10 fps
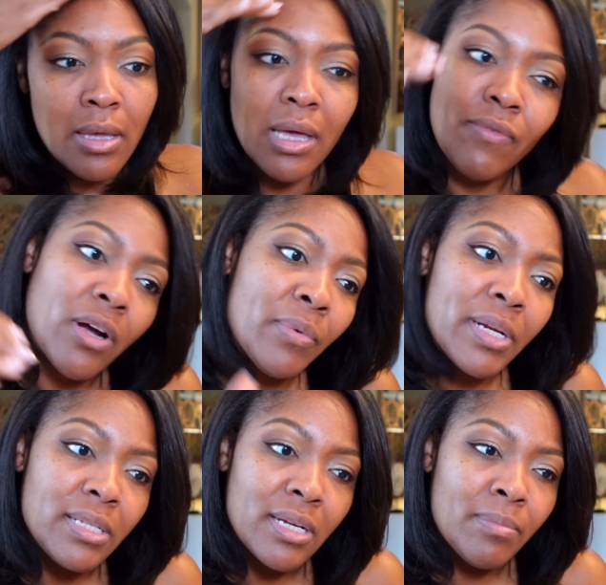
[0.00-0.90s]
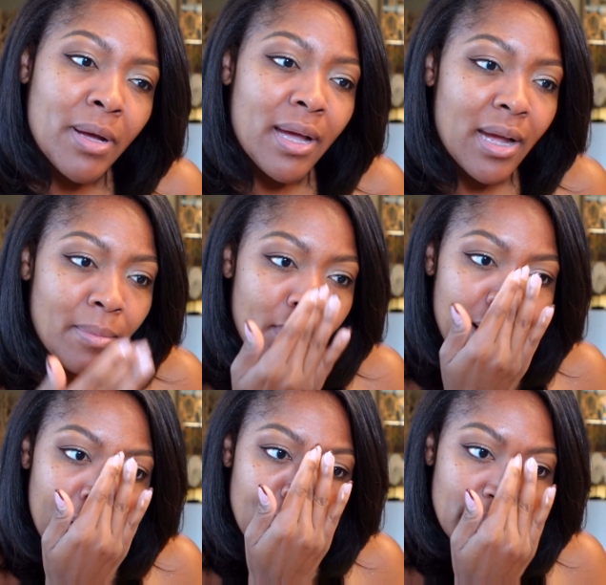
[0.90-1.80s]
I've already done my
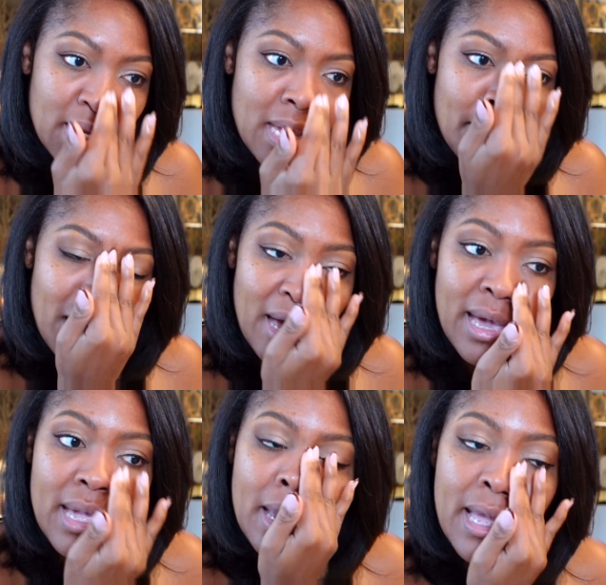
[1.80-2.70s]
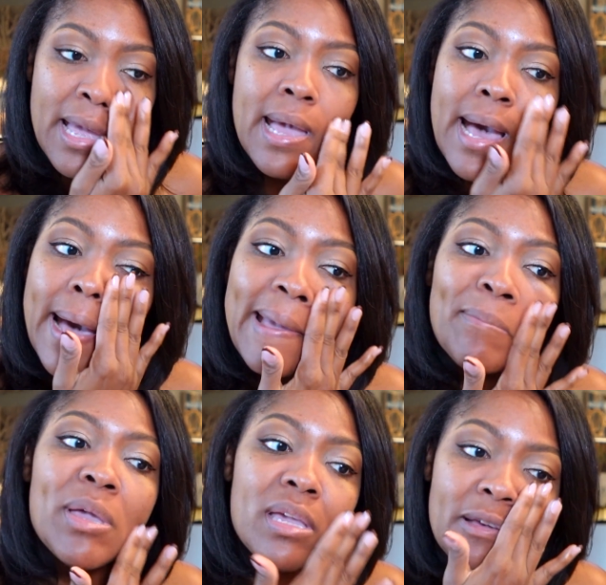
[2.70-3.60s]
eyebrows and my eye
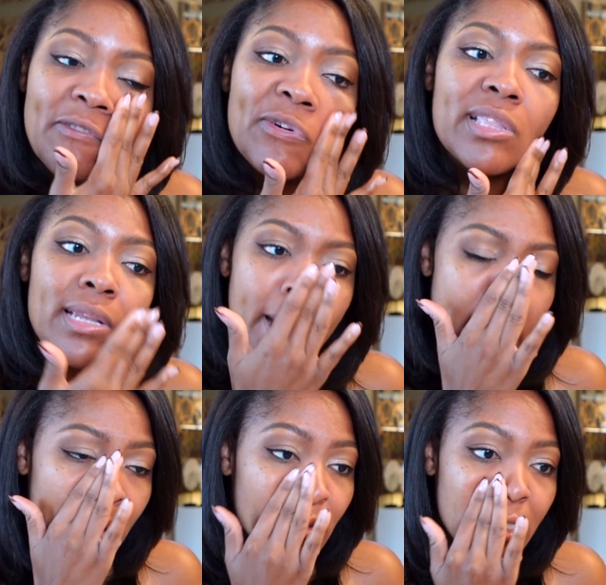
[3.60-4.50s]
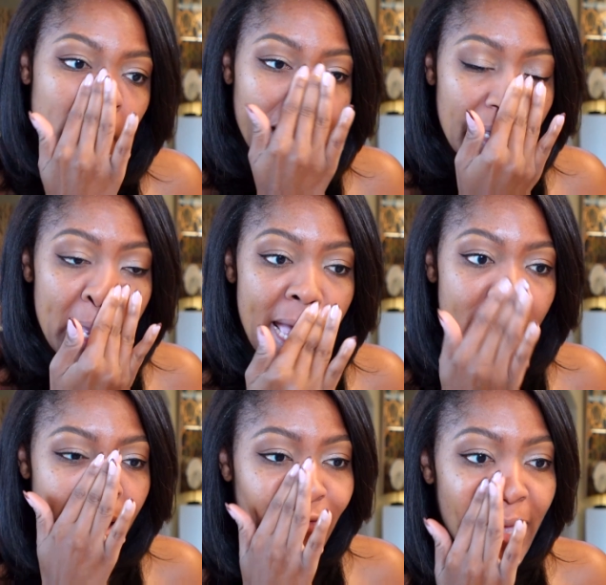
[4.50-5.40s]
makeup for the day. I'm just gonna
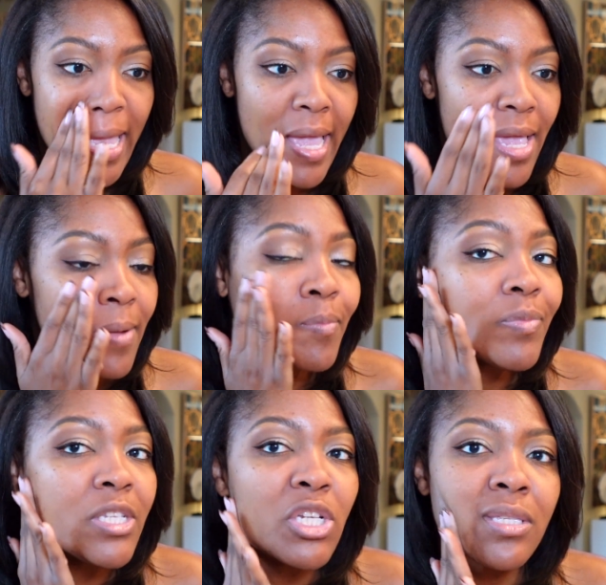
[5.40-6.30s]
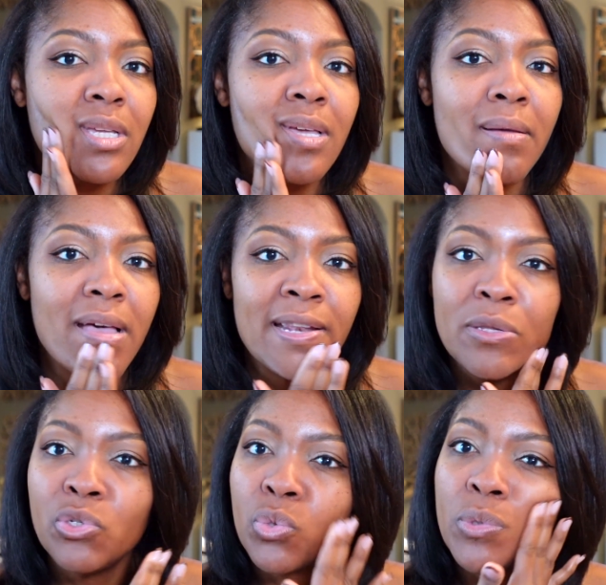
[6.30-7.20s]
have a, just a, a
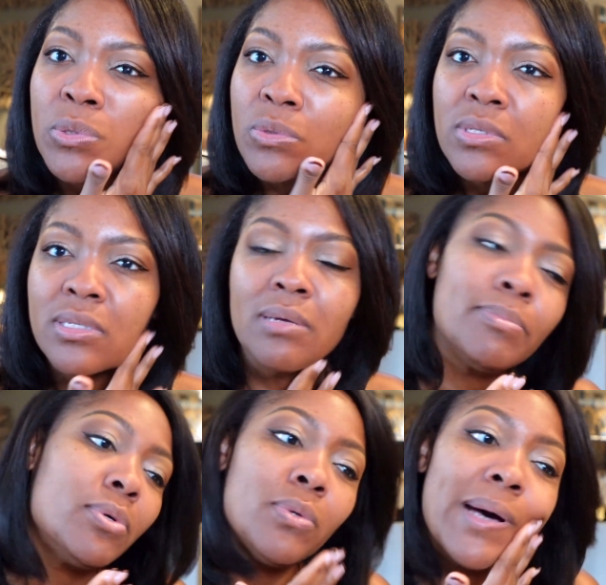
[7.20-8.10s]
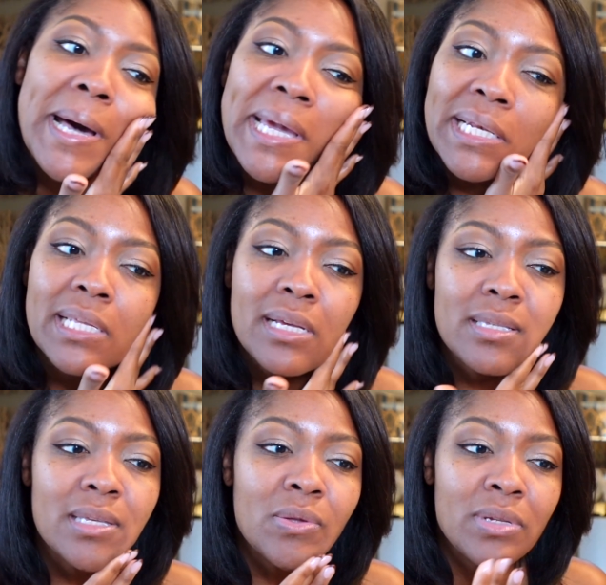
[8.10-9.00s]
neutral, simple eye look.
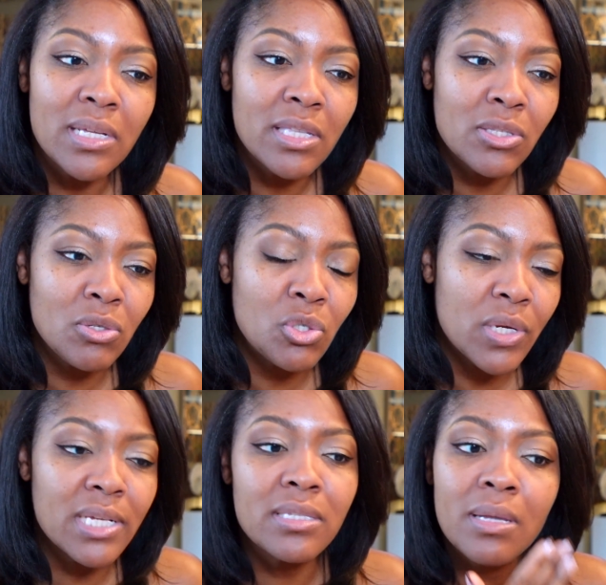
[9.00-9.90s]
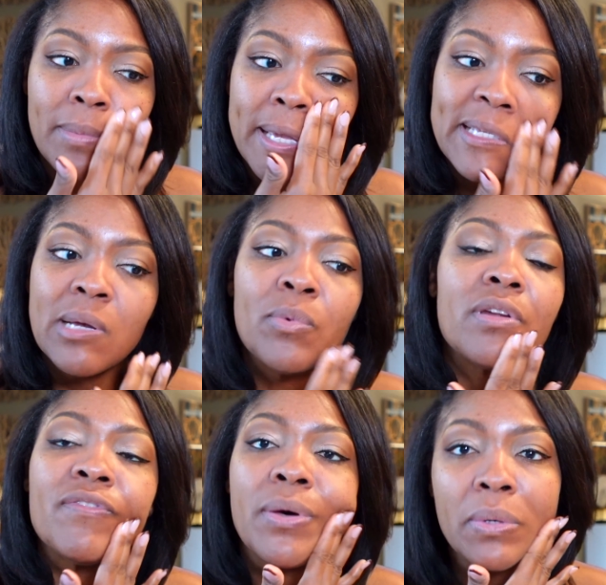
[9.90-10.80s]
So nothing too drastic because I
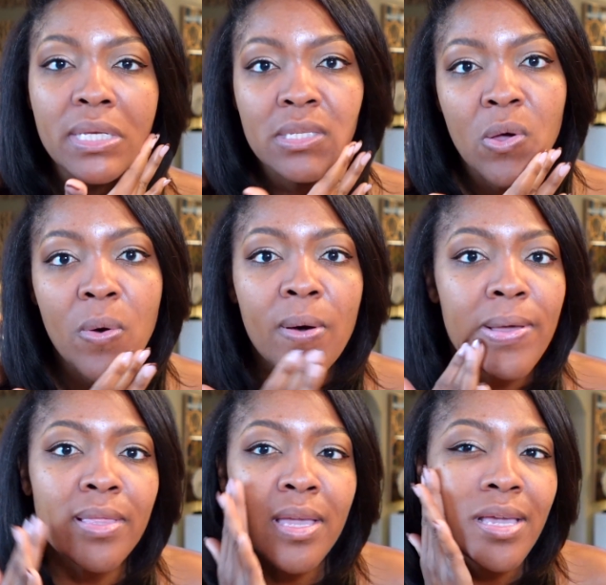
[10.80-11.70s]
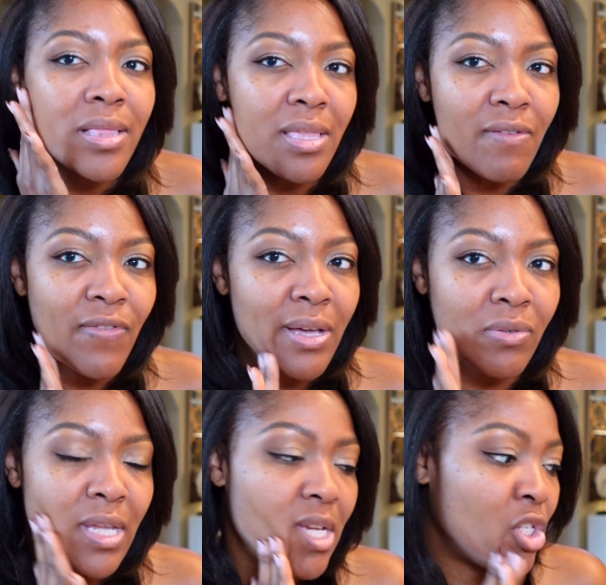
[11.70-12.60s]
wanna focus on the
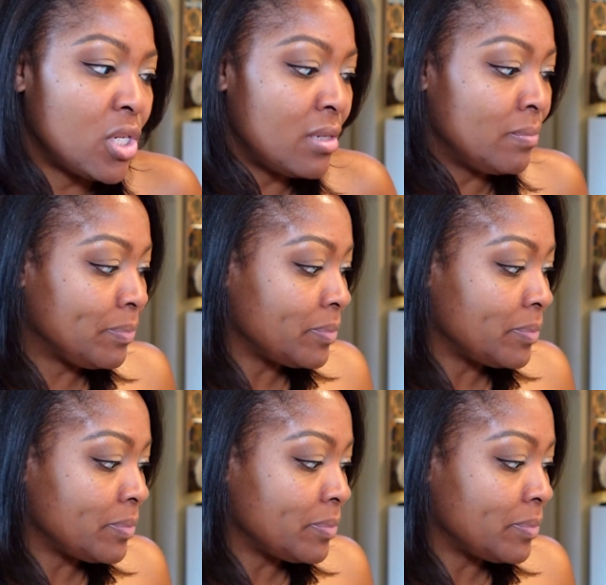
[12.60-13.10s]
foundation.